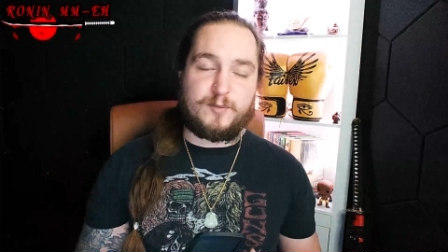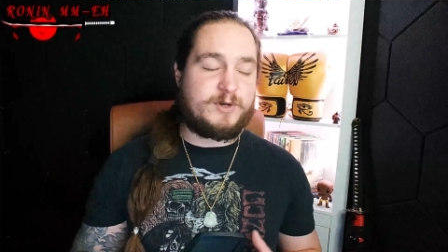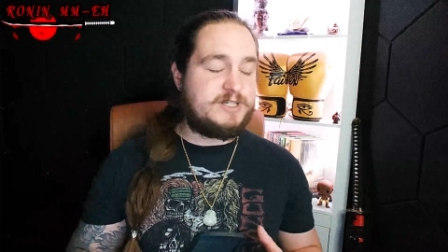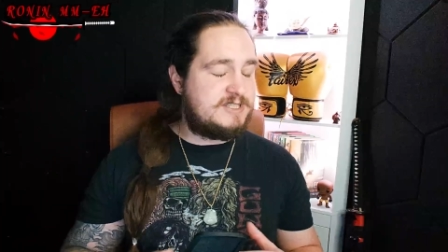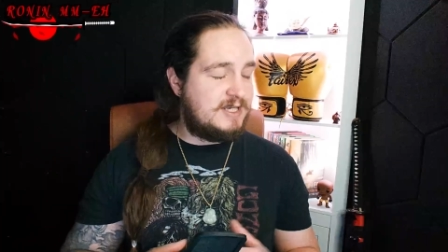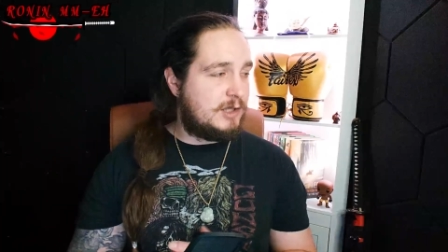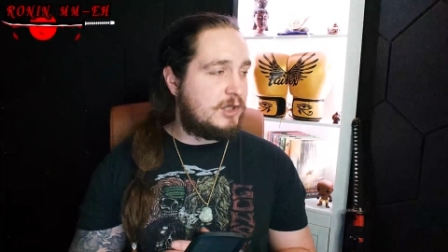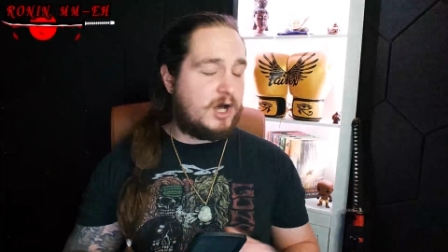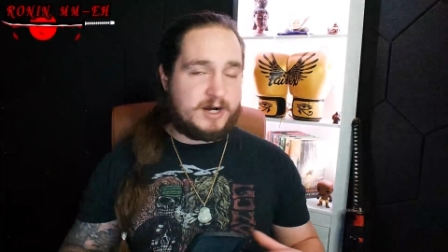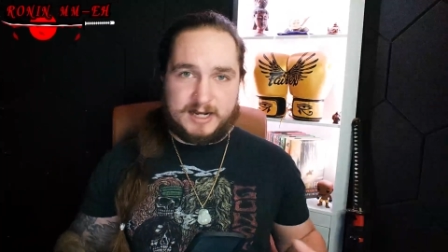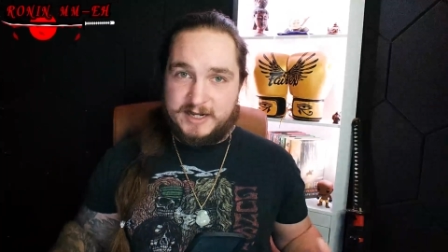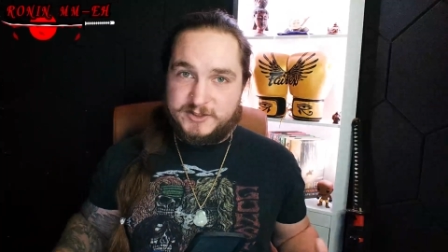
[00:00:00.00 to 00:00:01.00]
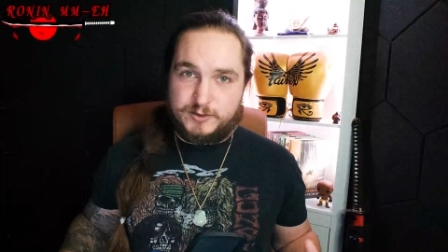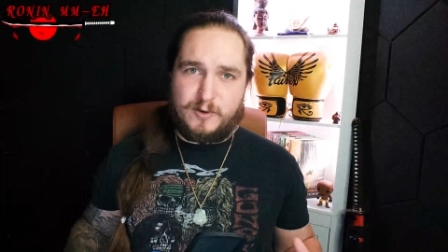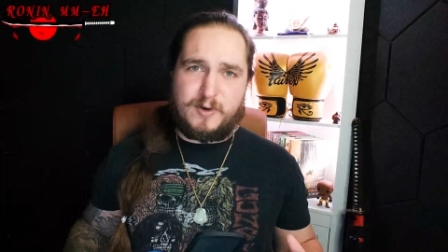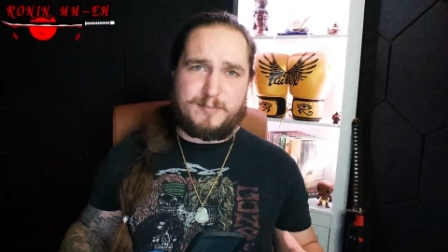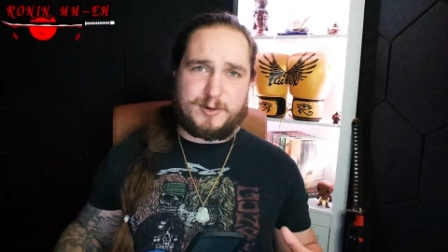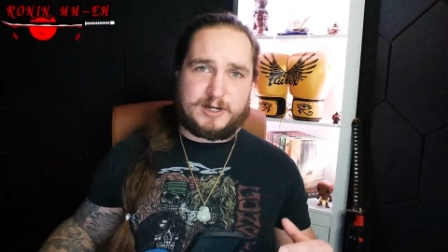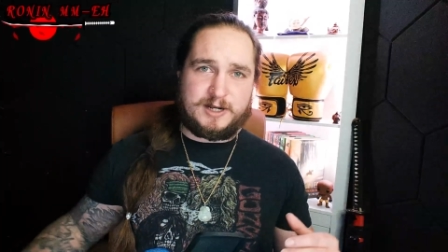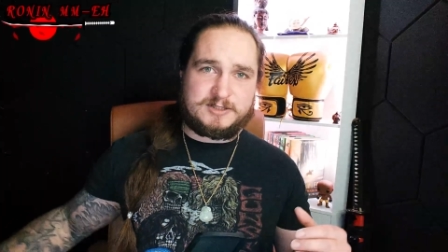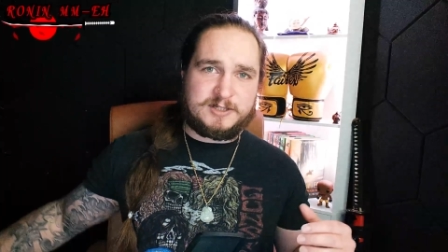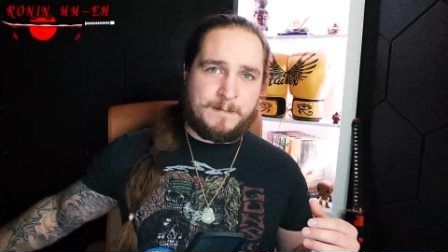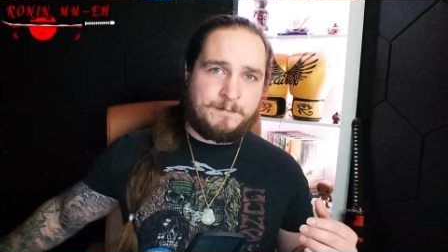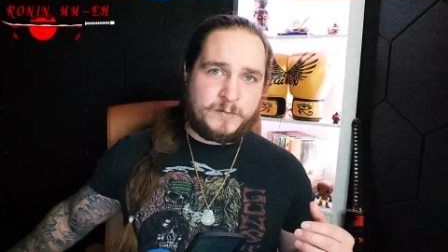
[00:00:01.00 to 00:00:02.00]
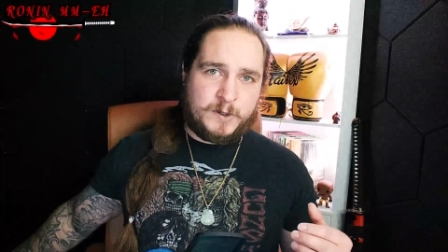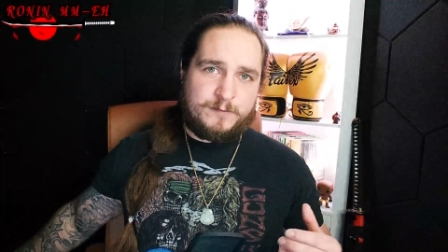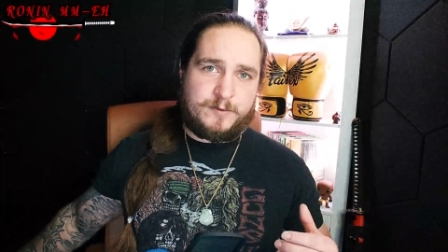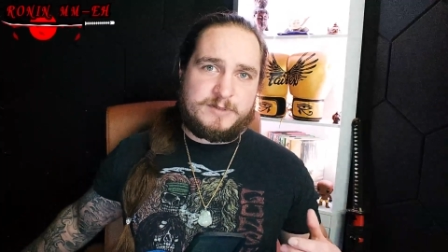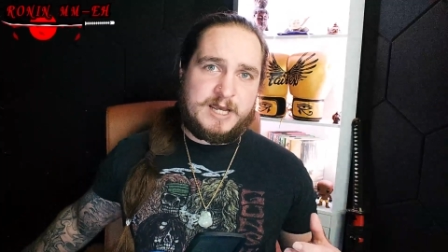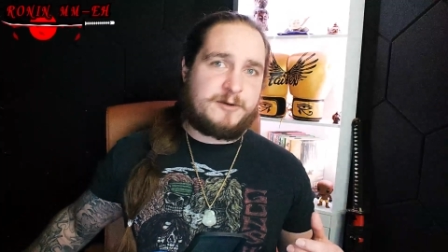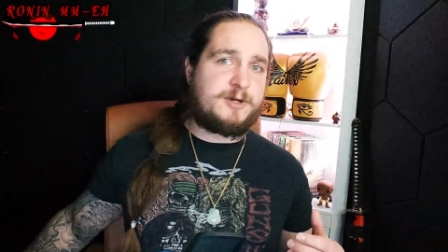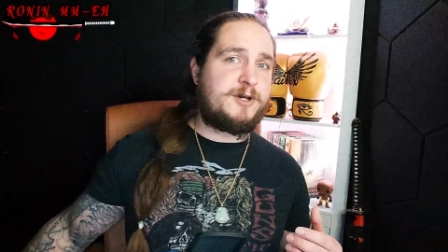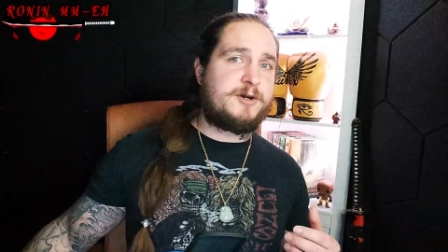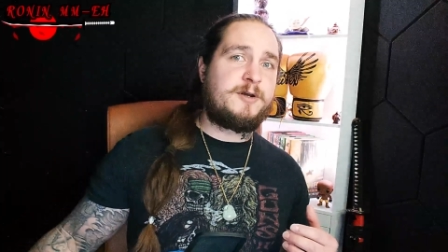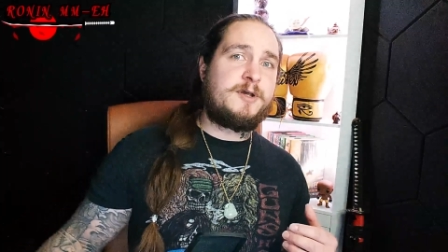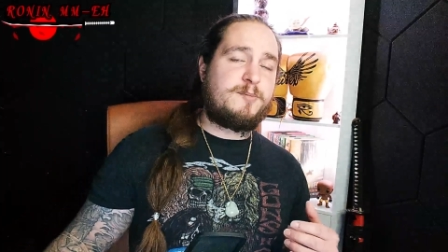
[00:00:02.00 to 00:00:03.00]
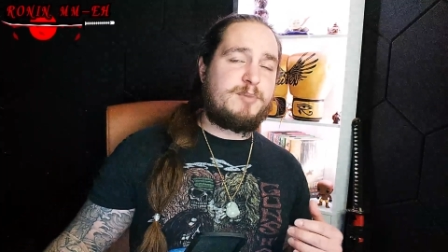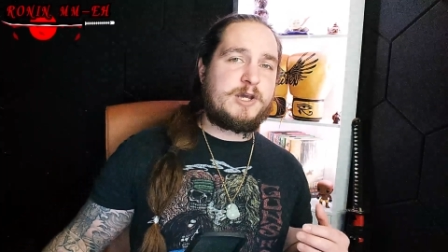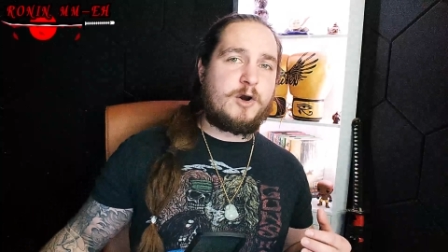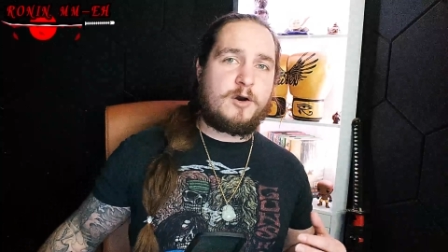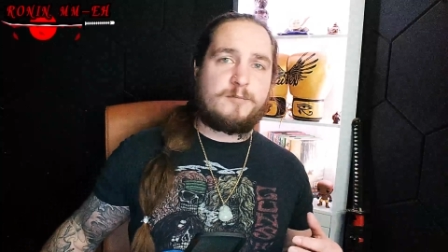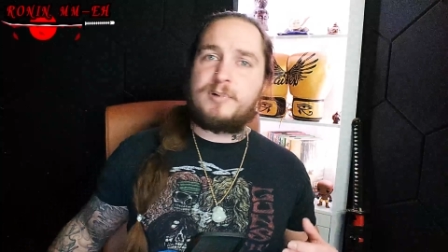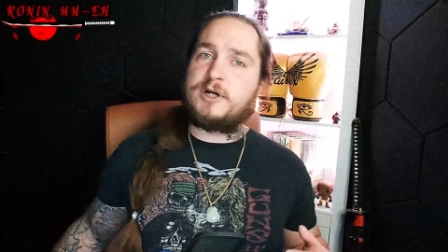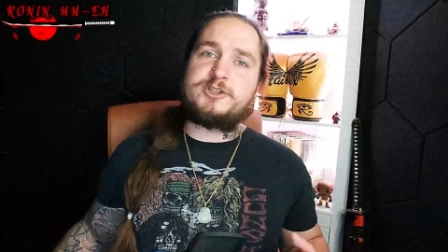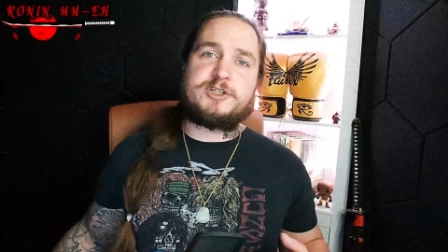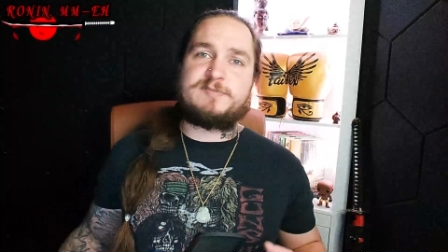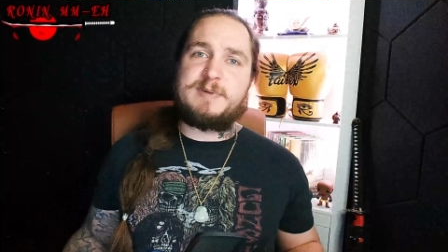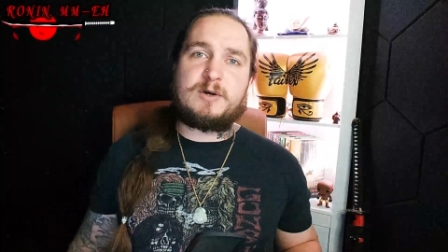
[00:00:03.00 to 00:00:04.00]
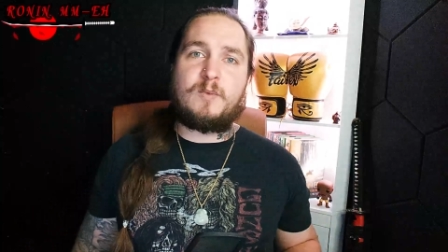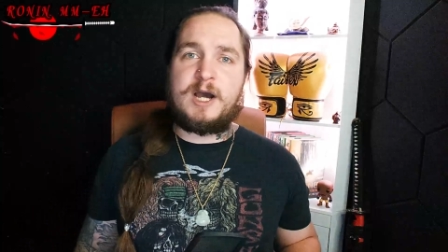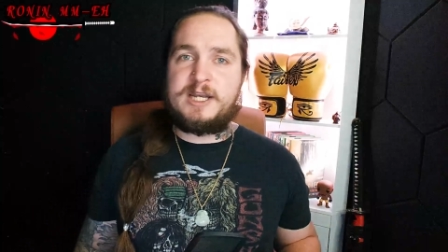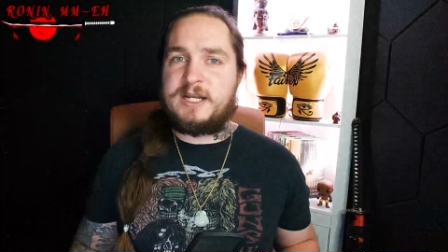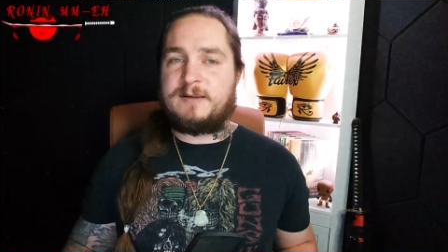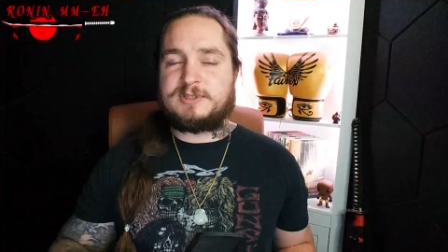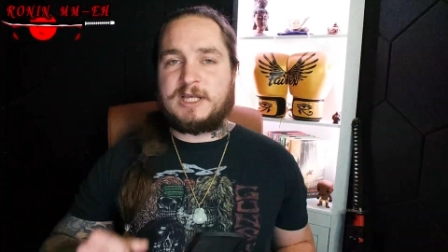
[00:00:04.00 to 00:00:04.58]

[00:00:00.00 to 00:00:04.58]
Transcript: We see a lot of guys throw uppercuts from down here, big arm punches, big windups.